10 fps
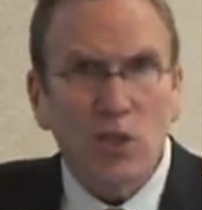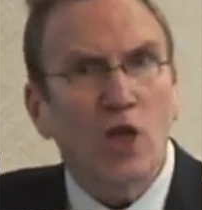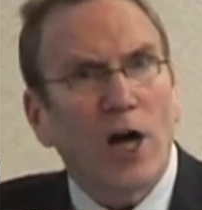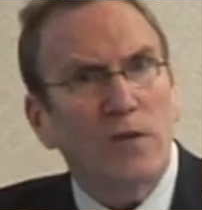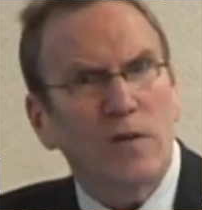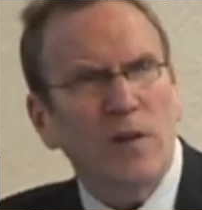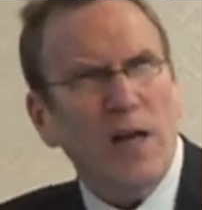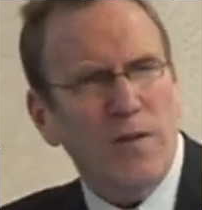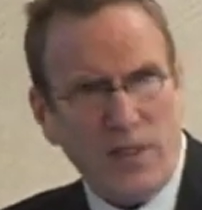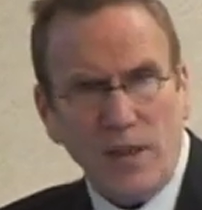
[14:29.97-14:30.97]
a child, and
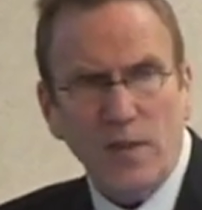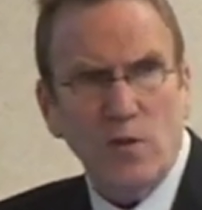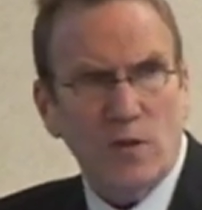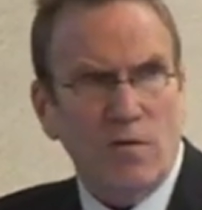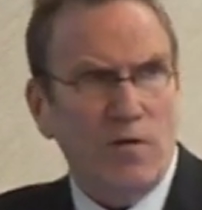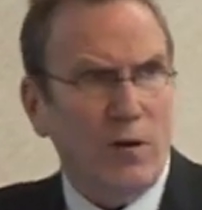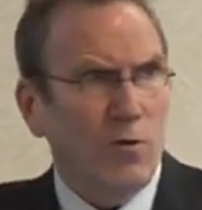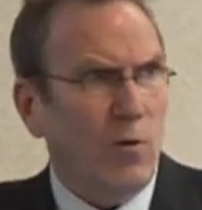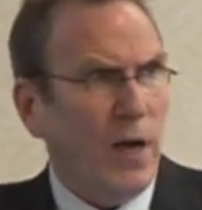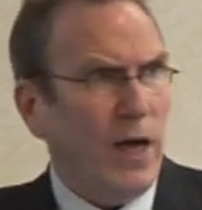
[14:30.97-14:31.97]
I think this is in
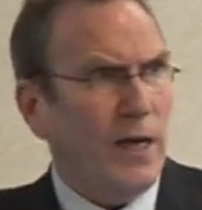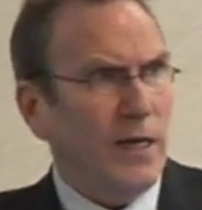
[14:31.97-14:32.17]
Federal Way,